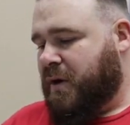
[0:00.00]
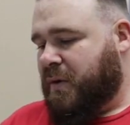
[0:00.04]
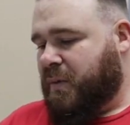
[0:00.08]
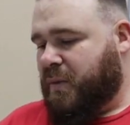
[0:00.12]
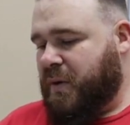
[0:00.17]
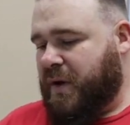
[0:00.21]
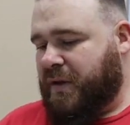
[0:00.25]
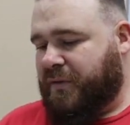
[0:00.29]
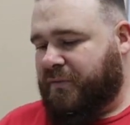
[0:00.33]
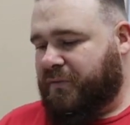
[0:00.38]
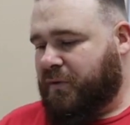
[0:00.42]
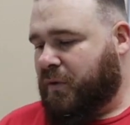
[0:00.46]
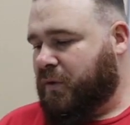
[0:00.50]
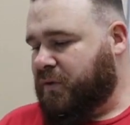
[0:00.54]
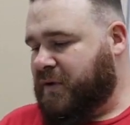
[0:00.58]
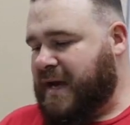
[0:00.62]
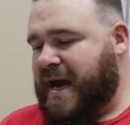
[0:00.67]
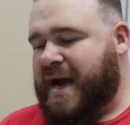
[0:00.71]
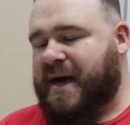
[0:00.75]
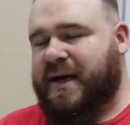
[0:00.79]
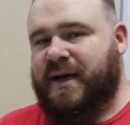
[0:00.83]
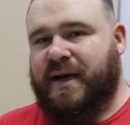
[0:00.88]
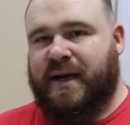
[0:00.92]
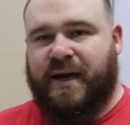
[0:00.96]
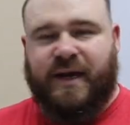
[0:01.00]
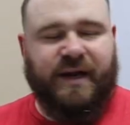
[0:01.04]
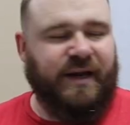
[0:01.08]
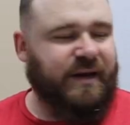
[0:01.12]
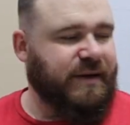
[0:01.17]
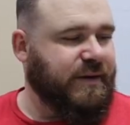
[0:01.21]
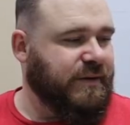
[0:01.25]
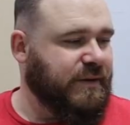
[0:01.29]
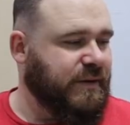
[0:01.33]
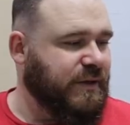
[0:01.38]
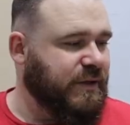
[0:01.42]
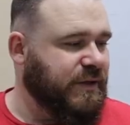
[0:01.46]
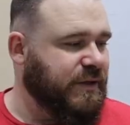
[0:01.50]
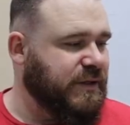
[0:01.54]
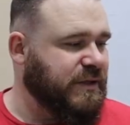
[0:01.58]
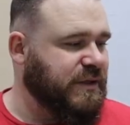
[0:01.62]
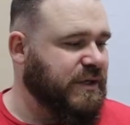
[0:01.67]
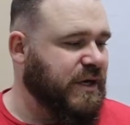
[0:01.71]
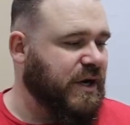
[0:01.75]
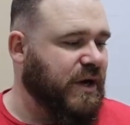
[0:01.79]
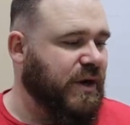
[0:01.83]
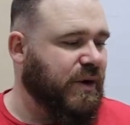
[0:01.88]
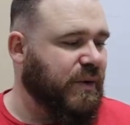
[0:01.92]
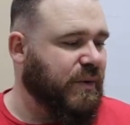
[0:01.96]
with full tack again.
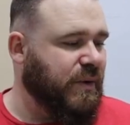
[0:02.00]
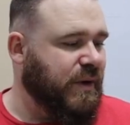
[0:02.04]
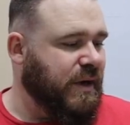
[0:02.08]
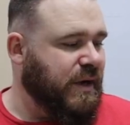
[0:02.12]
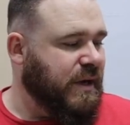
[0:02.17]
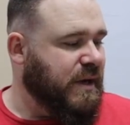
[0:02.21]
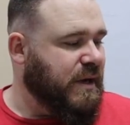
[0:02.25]
So